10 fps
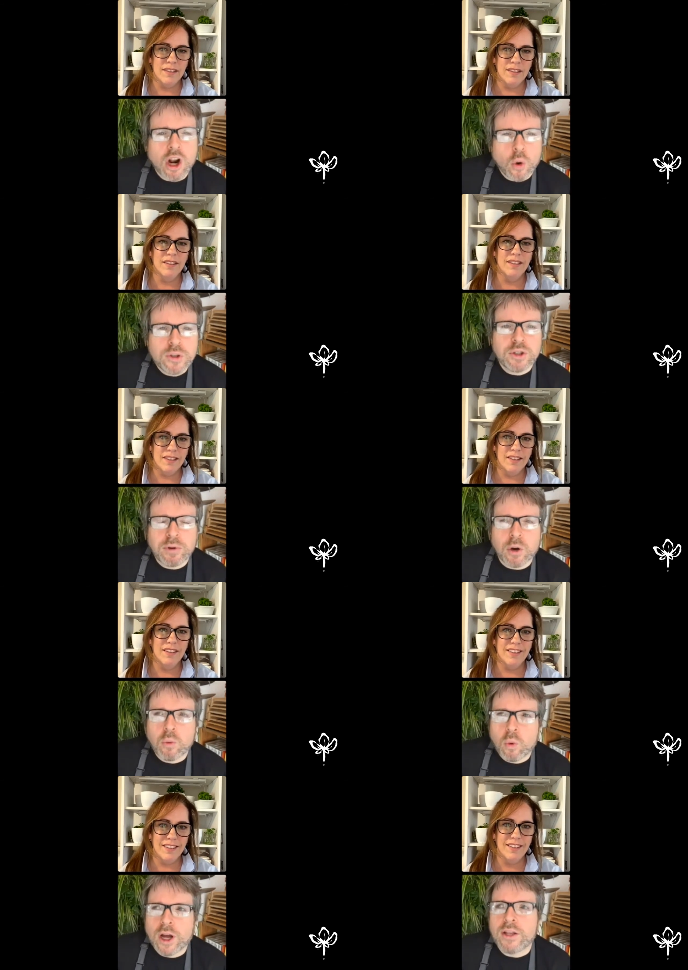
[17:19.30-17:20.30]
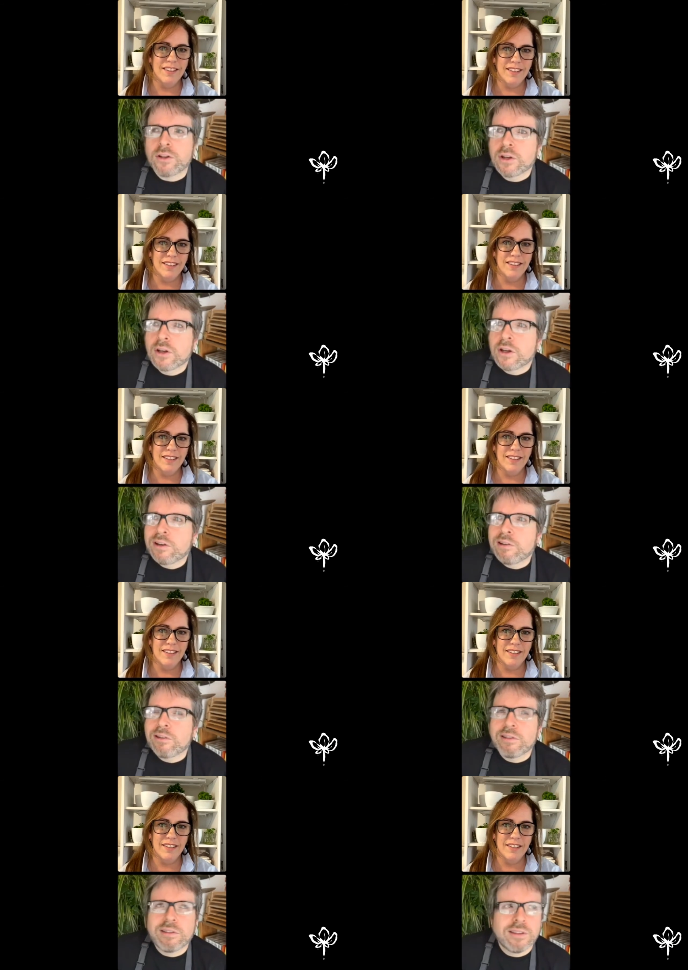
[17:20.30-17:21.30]
Speaker 1: always about what
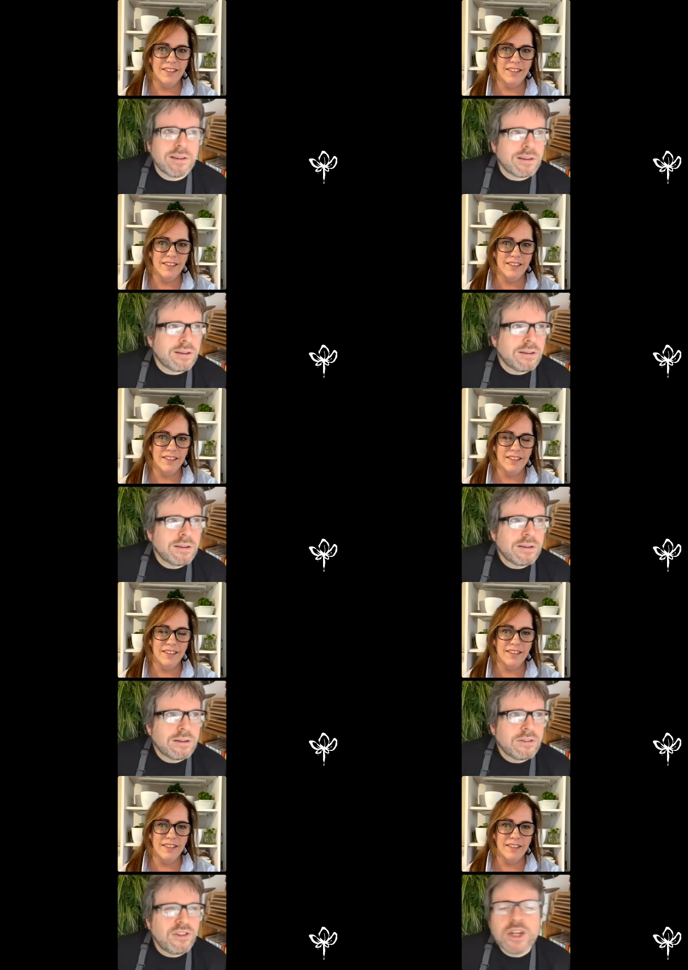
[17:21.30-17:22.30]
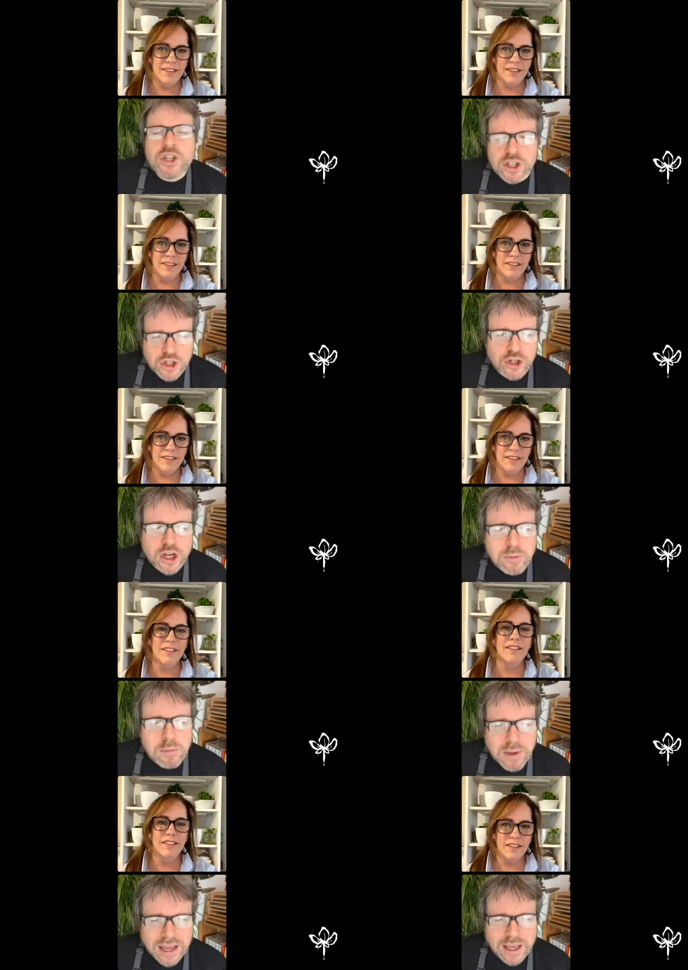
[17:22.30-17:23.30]
the dish that you're going to be
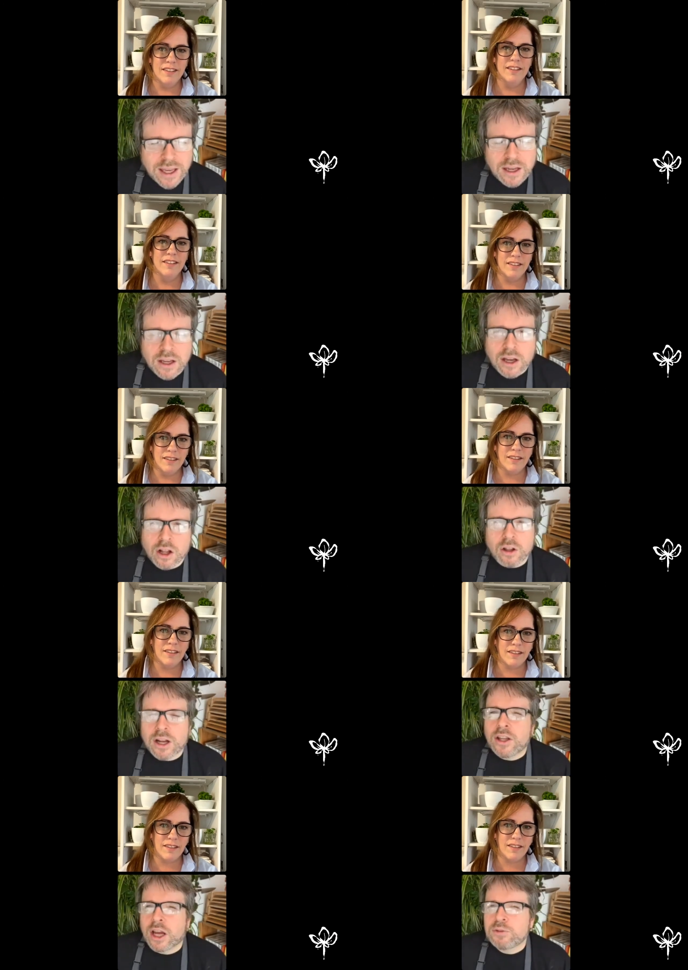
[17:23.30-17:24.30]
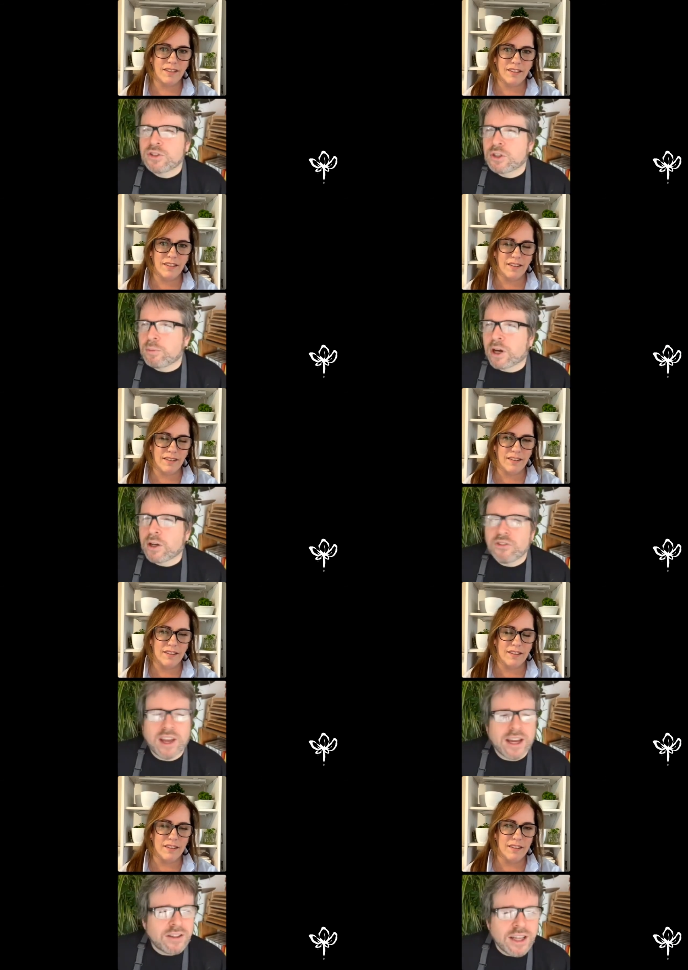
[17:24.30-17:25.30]
making. A lot of times it's about a
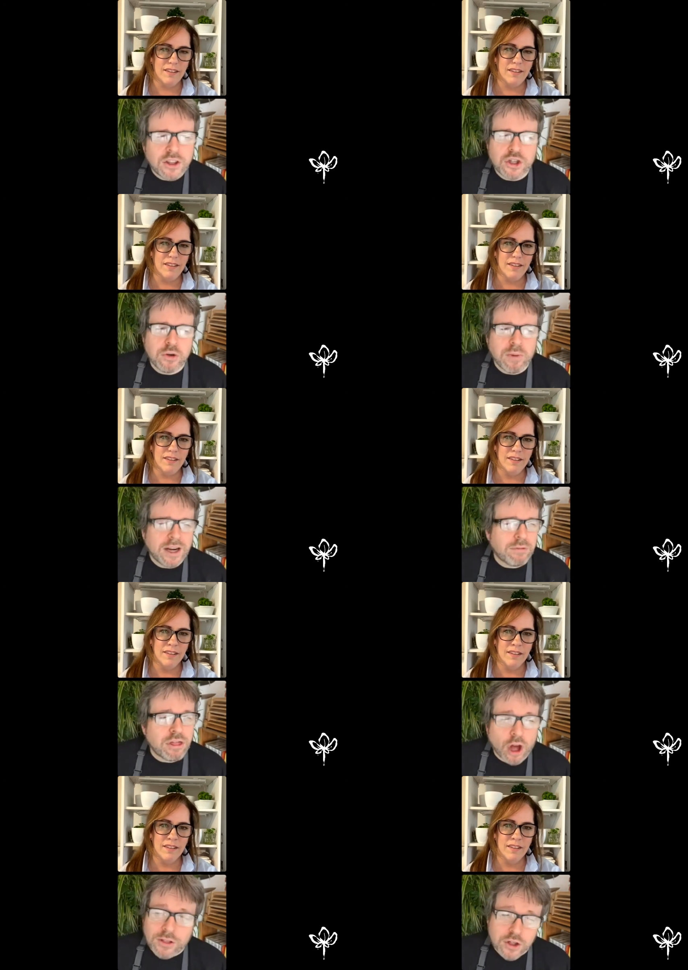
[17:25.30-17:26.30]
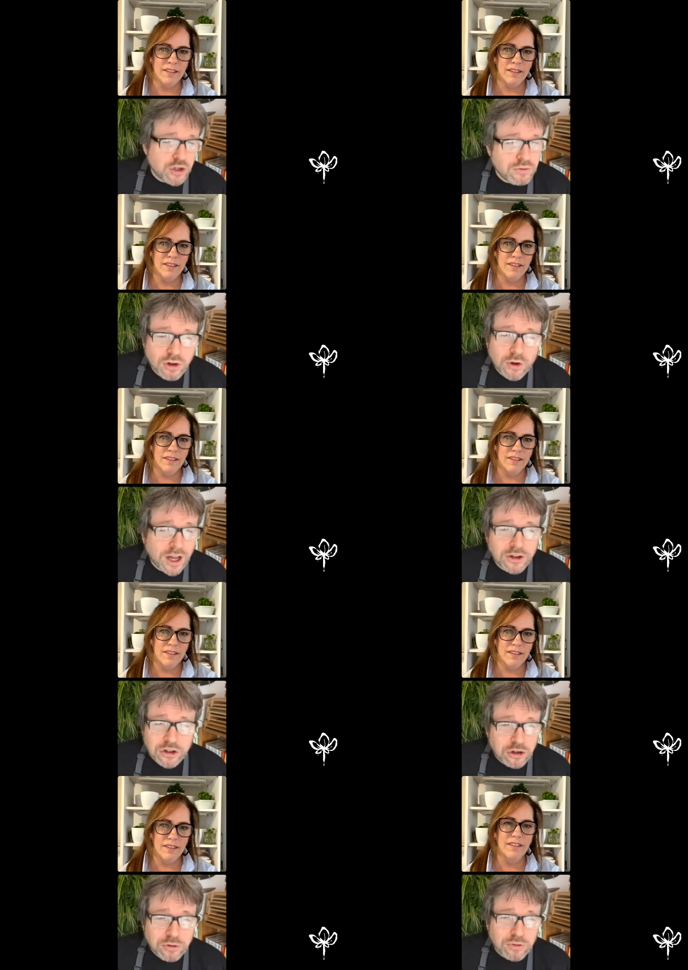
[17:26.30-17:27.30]
technique that you might have thought that you've known how to
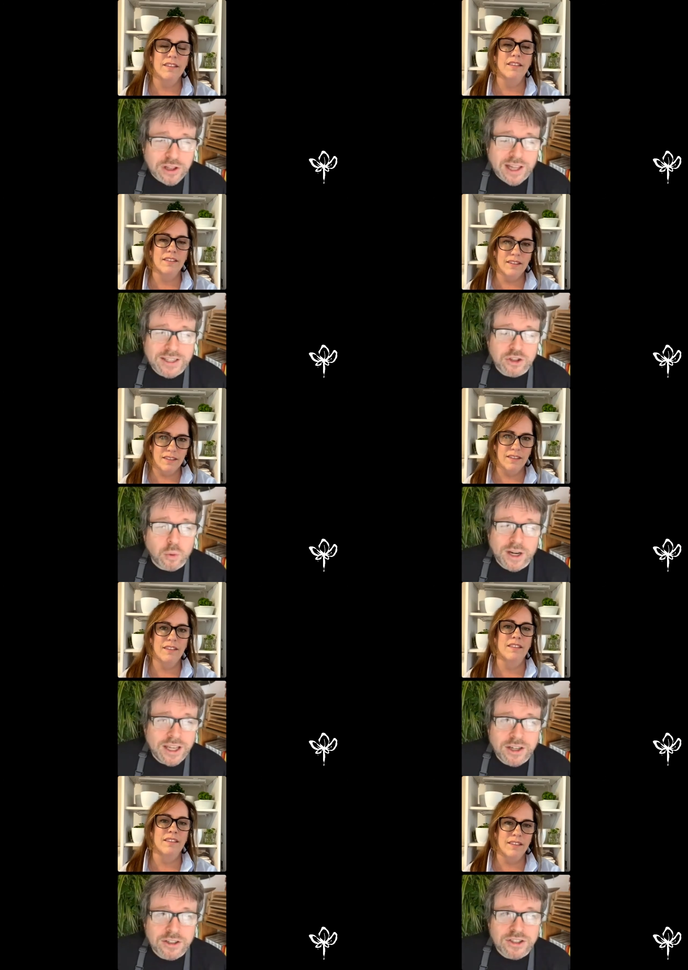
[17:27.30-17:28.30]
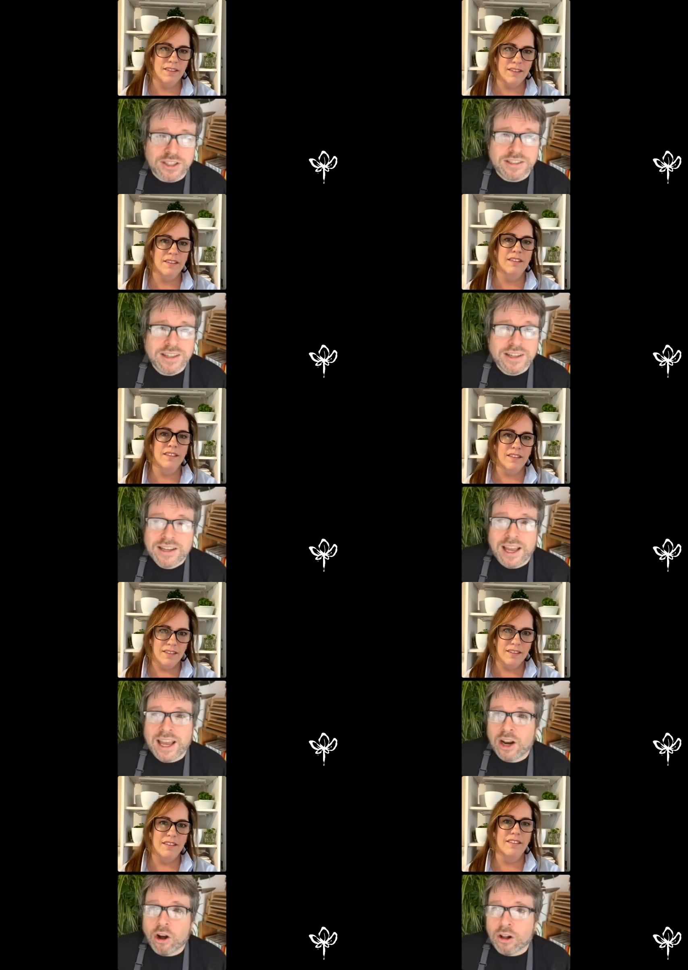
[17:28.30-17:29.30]
do for the last 20 years and
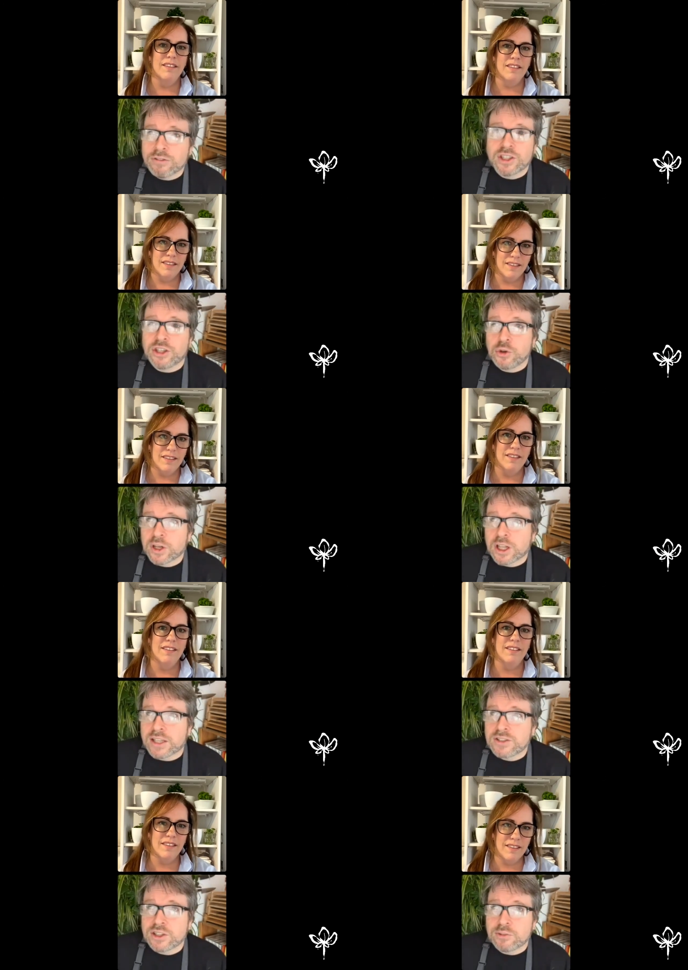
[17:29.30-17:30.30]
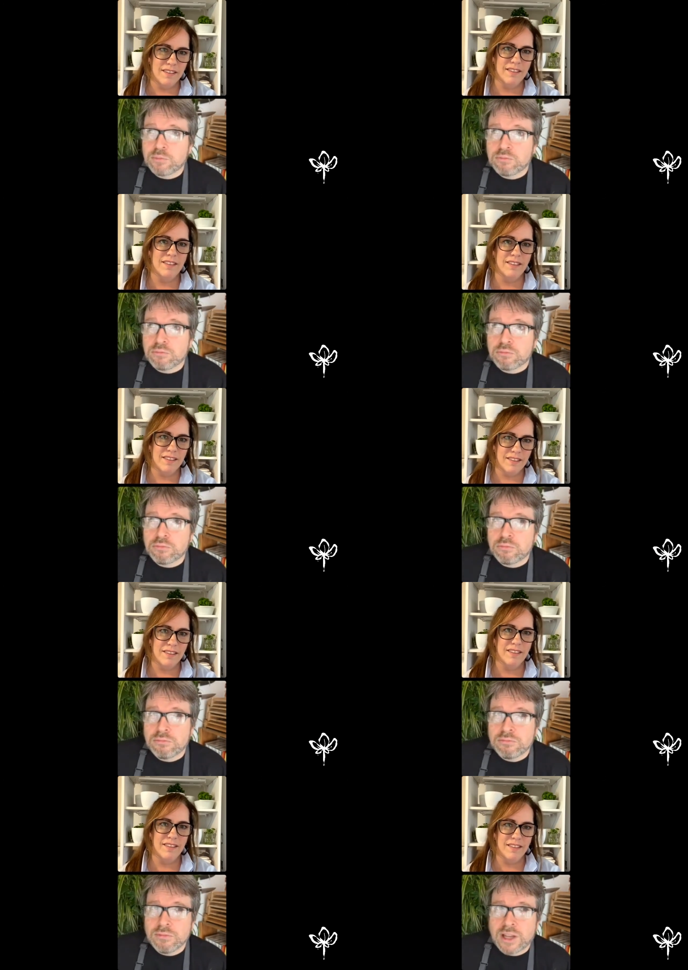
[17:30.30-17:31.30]
and all of a sudden you realize that
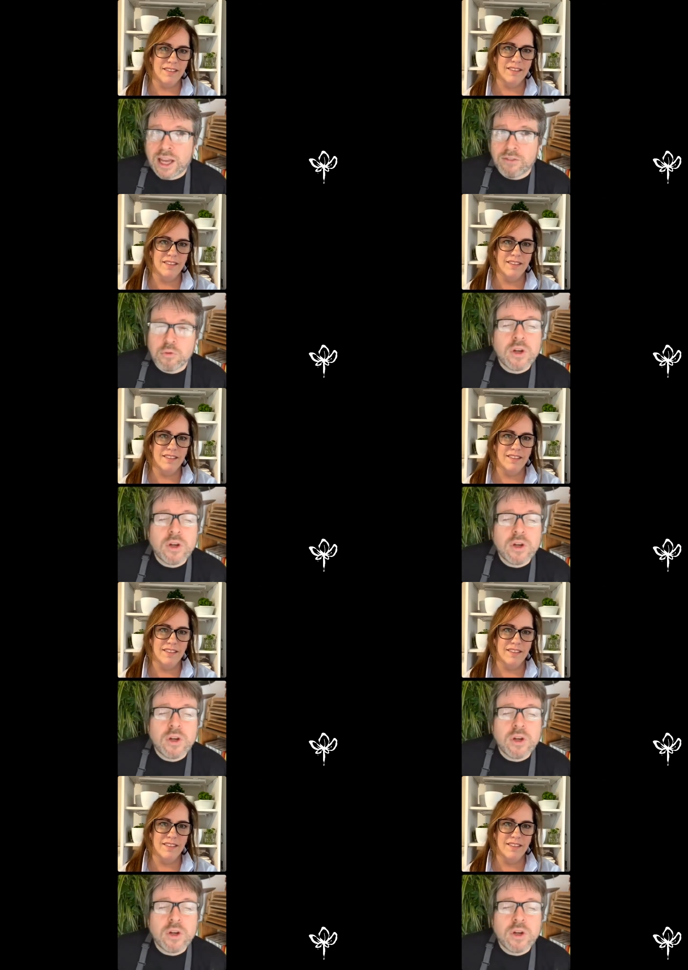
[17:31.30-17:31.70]
well, I haven't